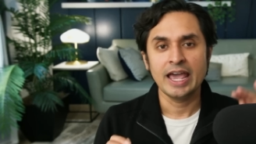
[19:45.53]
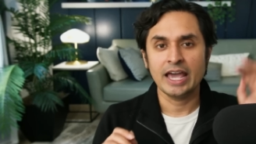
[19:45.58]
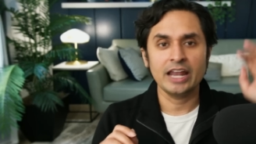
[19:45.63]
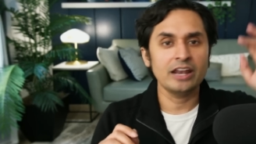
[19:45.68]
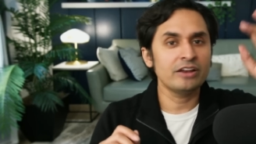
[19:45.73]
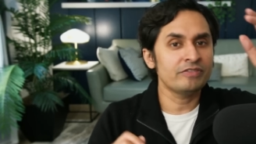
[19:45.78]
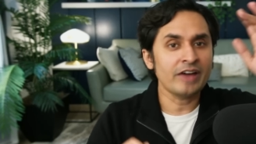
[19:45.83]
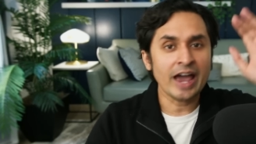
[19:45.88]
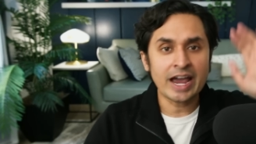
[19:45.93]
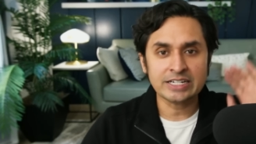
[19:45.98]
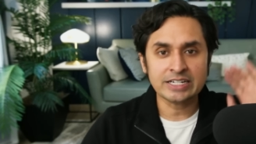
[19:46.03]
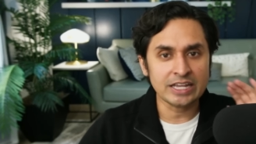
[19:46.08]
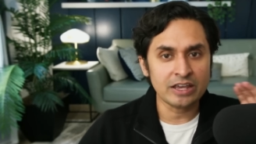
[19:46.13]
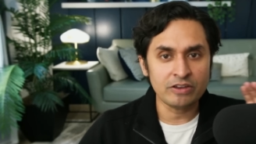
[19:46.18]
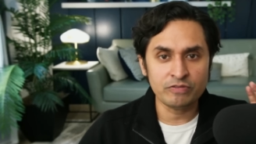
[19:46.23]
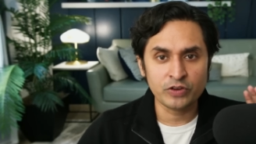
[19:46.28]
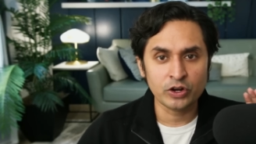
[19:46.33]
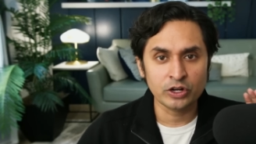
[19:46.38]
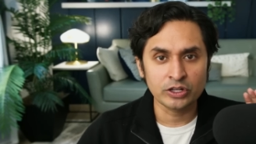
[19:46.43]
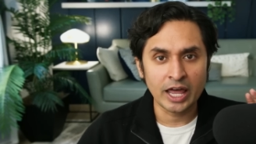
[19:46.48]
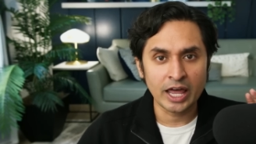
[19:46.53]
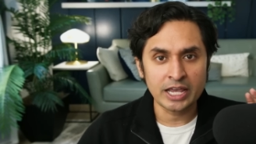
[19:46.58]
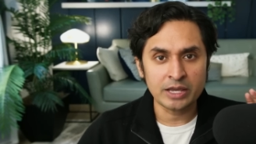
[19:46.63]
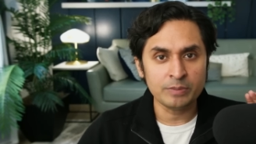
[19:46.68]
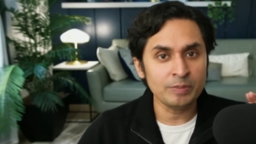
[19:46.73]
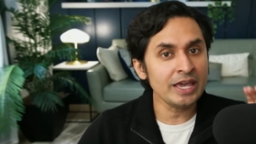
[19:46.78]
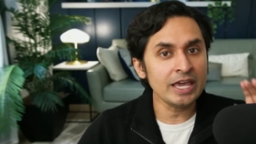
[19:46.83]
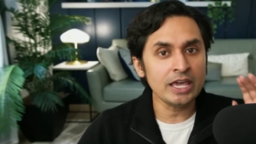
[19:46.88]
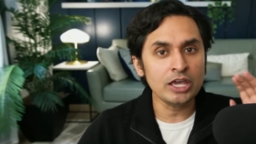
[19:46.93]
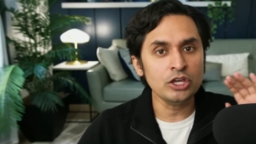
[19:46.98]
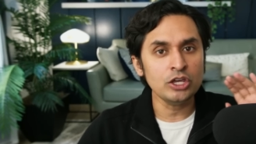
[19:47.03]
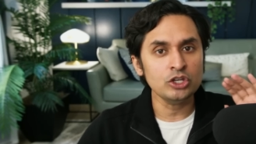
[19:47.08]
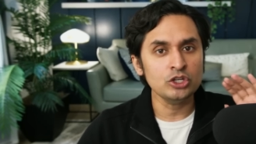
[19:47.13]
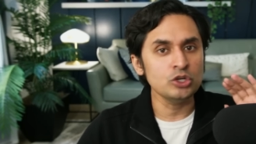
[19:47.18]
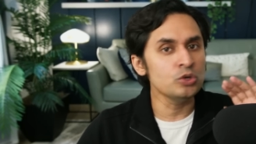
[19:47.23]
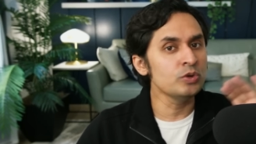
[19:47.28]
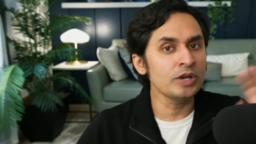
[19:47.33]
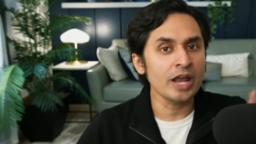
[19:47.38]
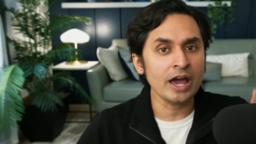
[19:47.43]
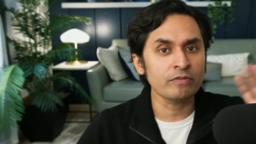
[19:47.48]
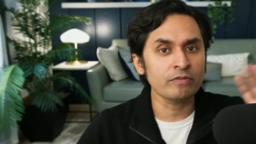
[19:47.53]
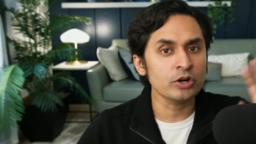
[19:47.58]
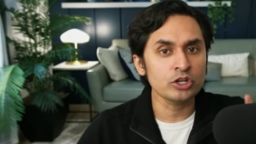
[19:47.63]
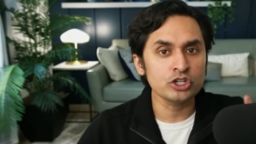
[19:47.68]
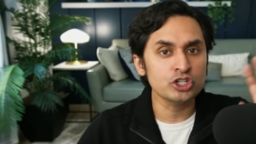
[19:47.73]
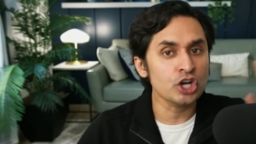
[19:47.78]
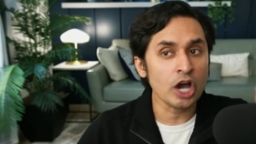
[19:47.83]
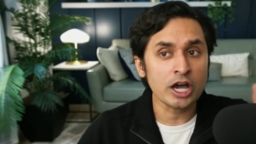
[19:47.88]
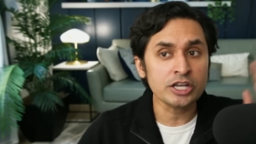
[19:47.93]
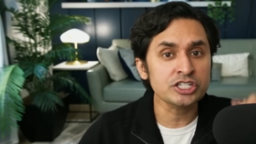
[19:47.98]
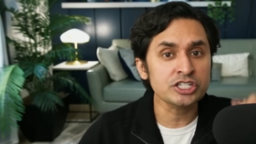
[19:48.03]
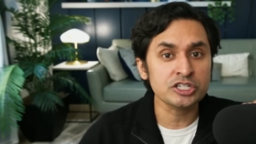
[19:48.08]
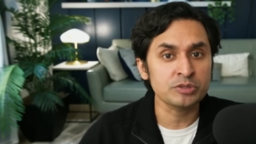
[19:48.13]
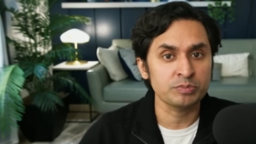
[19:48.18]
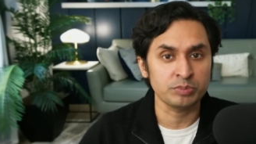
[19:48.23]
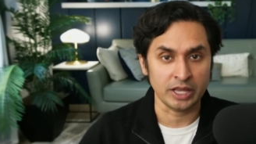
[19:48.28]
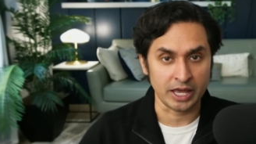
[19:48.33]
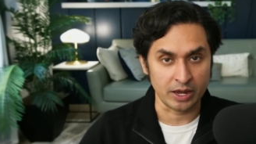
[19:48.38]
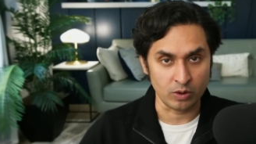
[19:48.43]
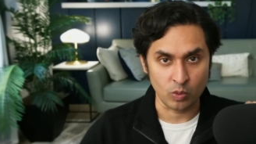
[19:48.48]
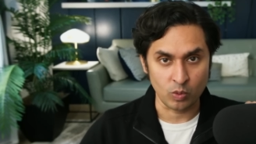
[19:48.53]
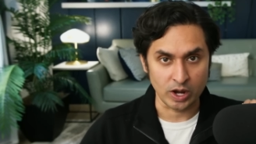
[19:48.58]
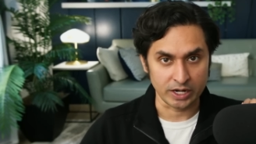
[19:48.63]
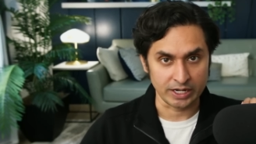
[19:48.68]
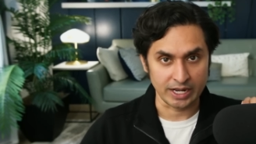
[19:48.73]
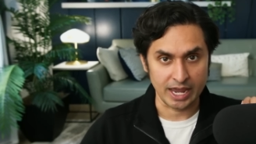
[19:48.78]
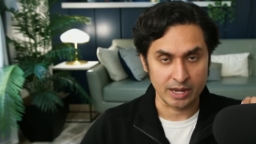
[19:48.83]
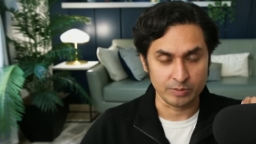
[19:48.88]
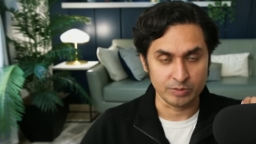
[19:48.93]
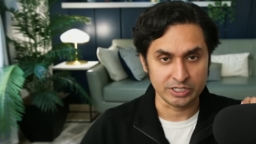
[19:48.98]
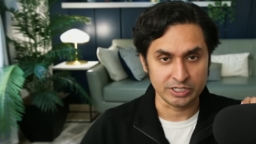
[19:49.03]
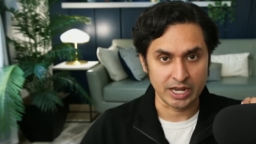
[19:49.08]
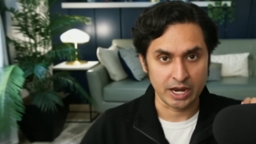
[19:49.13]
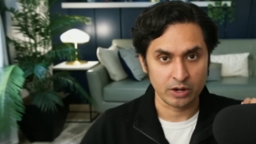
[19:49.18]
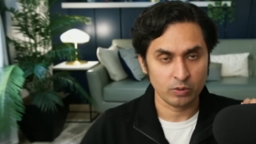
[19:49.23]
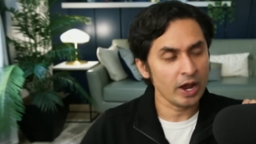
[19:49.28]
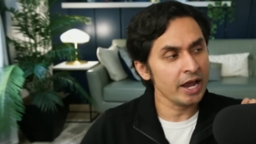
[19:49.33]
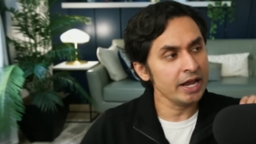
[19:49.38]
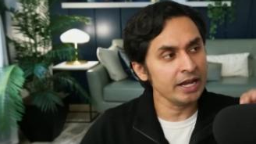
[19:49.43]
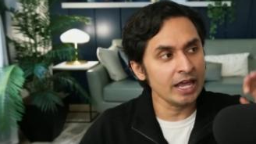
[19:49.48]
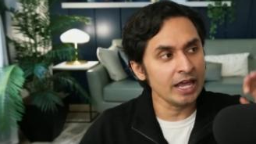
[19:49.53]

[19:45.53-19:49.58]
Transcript: And in fact, if you're like me, you never just play one game a day, right?